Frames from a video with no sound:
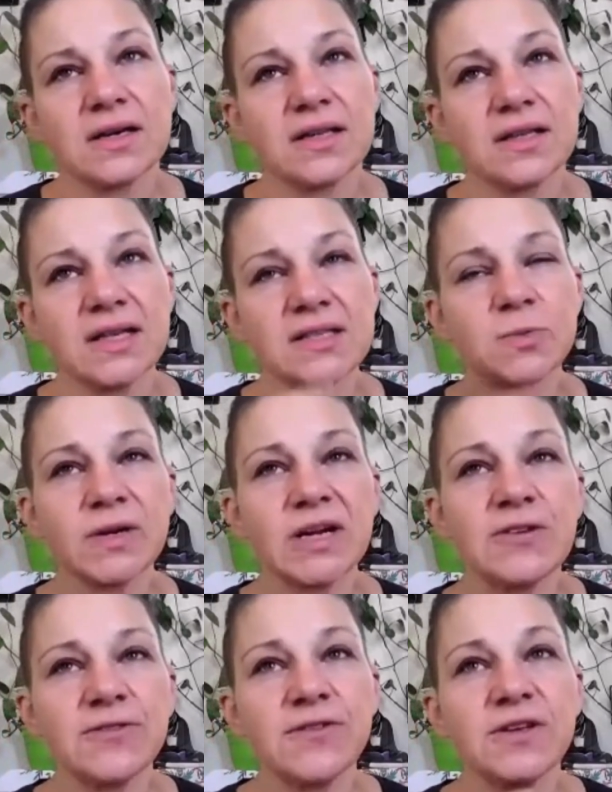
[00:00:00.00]
that's what I
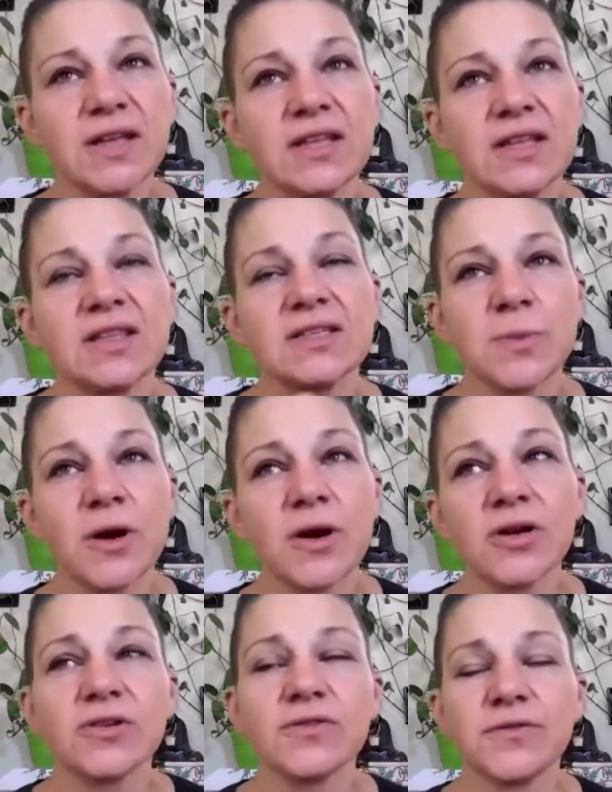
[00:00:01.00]
feel like this
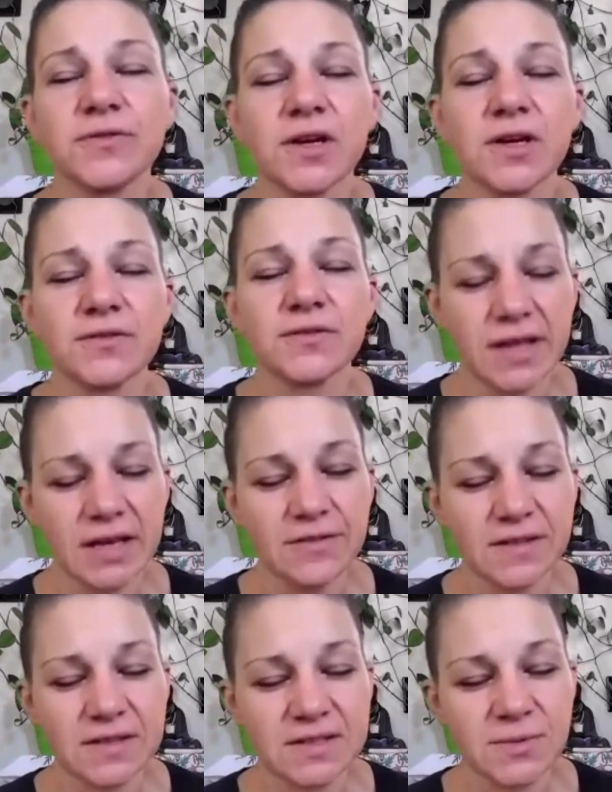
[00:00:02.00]
part of
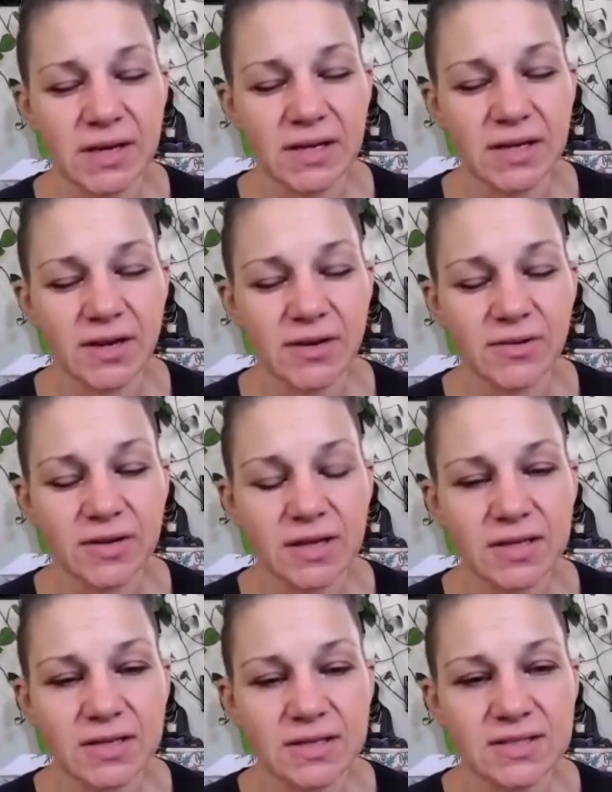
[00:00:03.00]
life is right now,
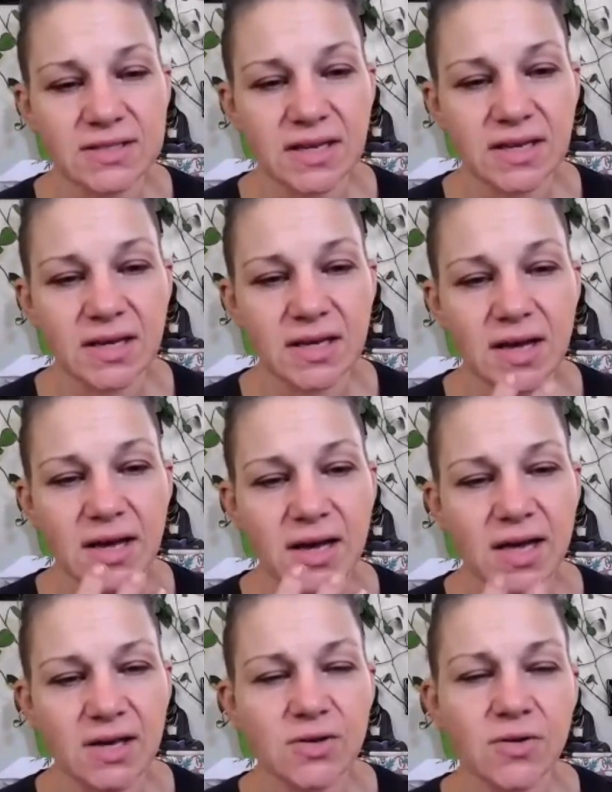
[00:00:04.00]
is like
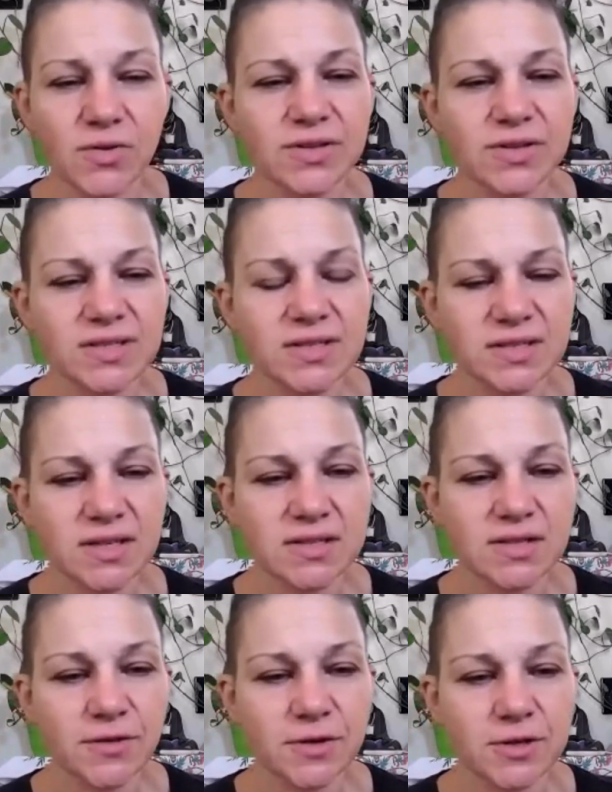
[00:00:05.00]
I know there's a sense
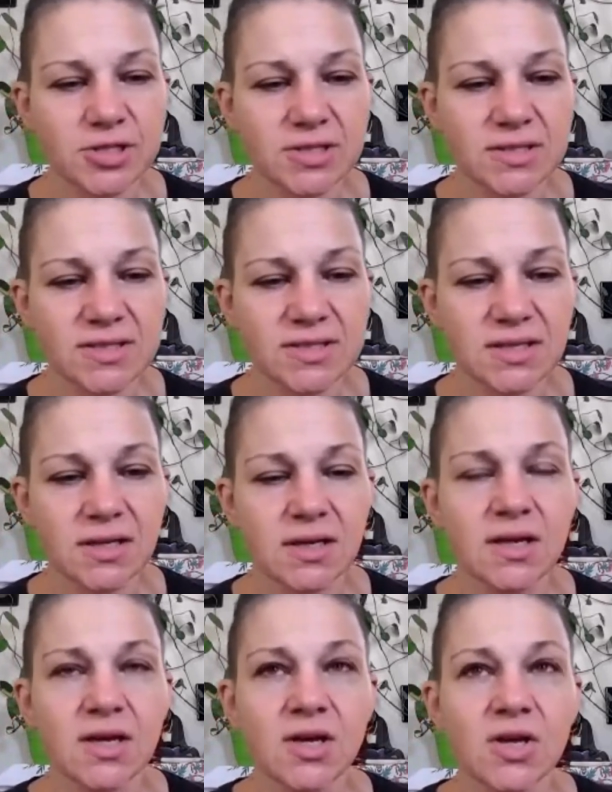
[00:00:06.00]
of
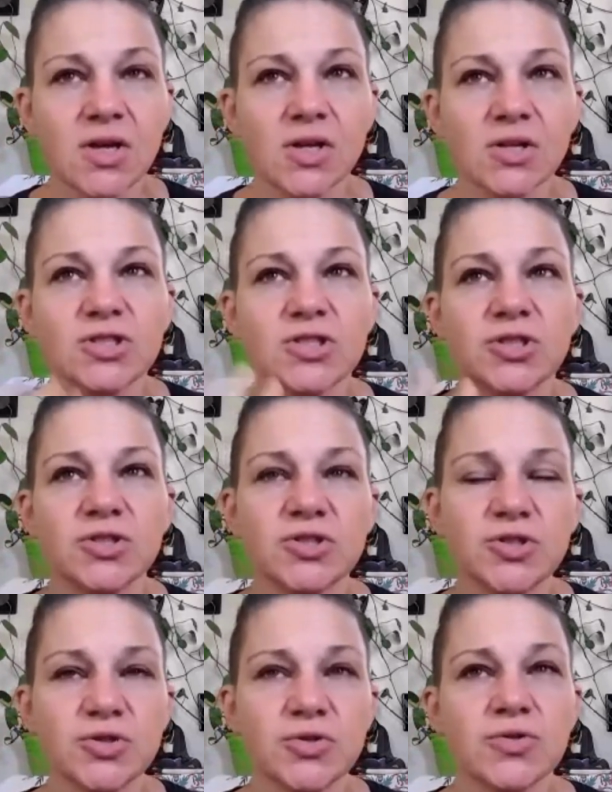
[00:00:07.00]
urgency to
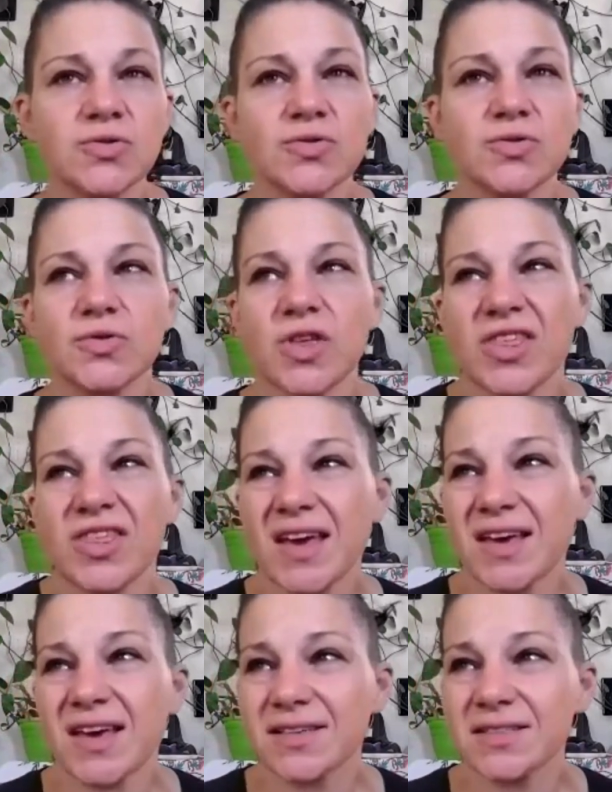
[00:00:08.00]
do
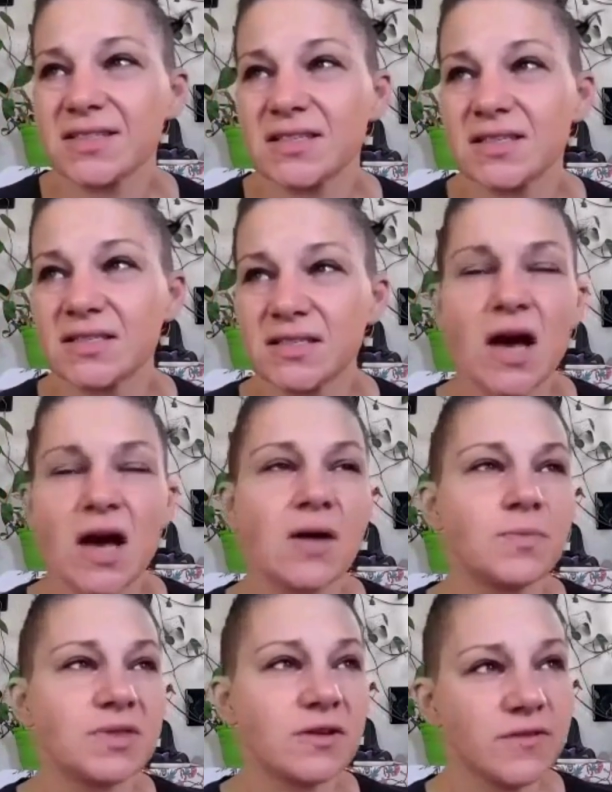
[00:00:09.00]
things to
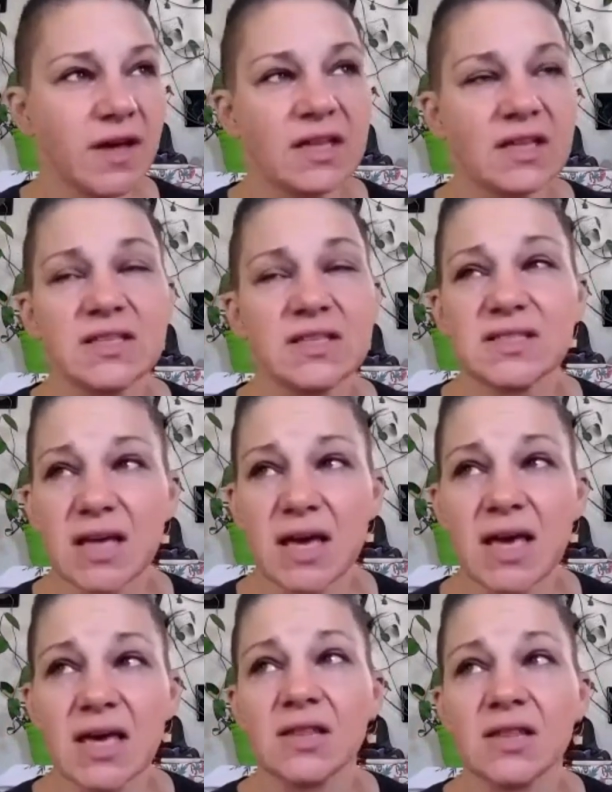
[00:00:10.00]
stop the violence, the
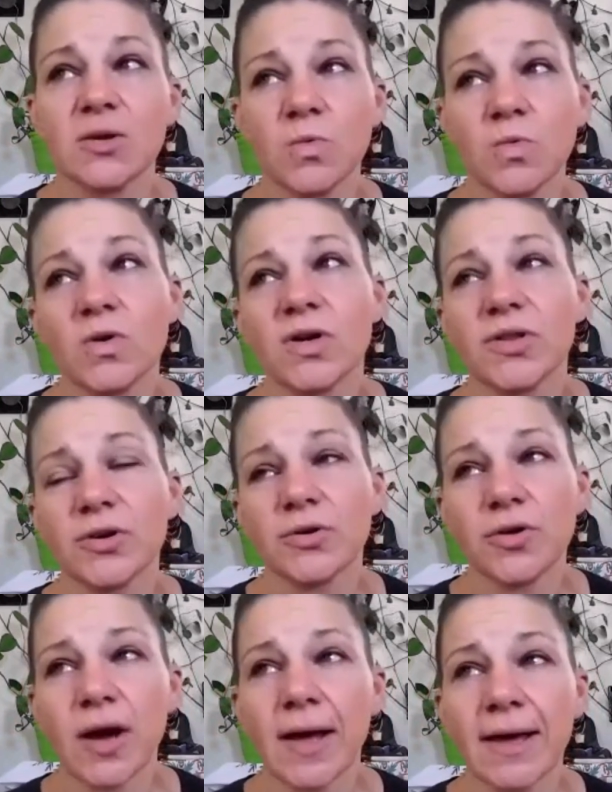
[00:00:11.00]
hate, the war, the
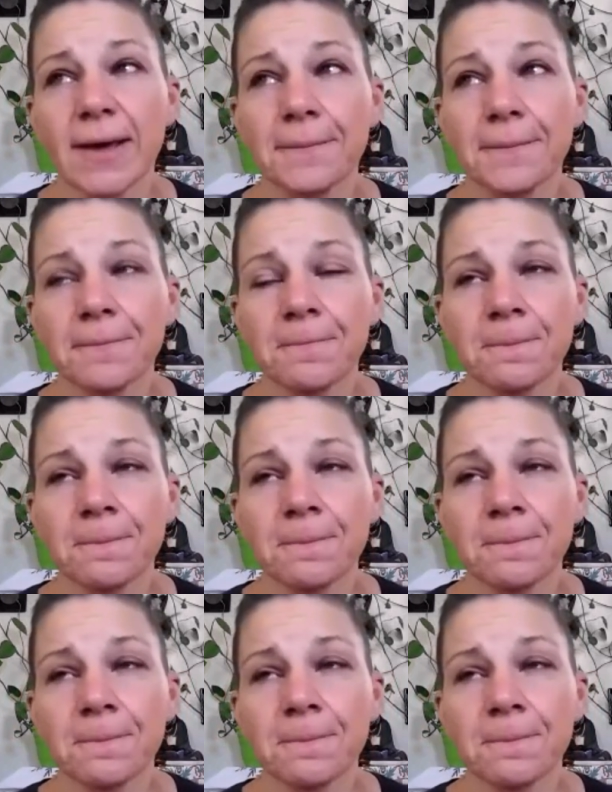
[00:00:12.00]
crime.